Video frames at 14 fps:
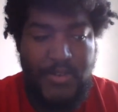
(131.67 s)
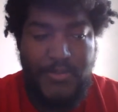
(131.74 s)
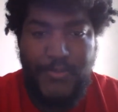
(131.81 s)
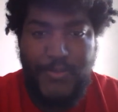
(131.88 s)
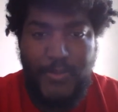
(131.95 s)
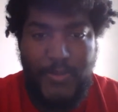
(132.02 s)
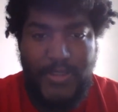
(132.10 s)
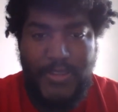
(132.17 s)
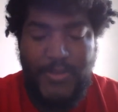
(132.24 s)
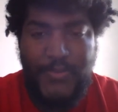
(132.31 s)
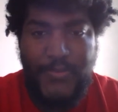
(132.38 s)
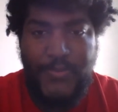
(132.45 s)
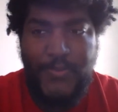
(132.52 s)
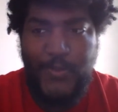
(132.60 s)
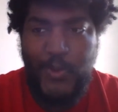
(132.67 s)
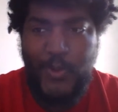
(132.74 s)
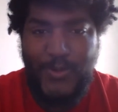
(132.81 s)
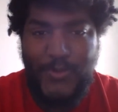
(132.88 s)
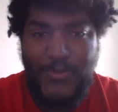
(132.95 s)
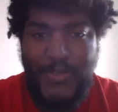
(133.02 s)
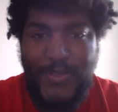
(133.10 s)
for what, the
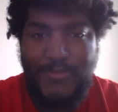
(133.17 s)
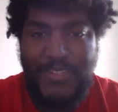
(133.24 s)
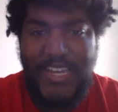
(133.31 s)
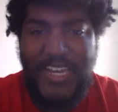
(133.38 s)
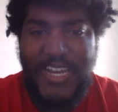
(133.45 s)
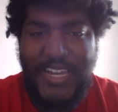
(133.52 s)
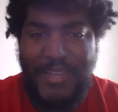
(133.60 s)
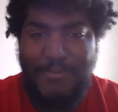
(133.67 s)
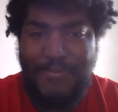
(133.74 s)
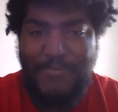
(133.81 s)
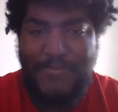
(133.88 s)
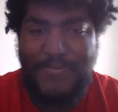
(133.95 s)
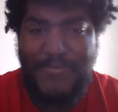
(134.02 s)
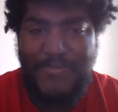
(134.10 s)
fourth or fifth time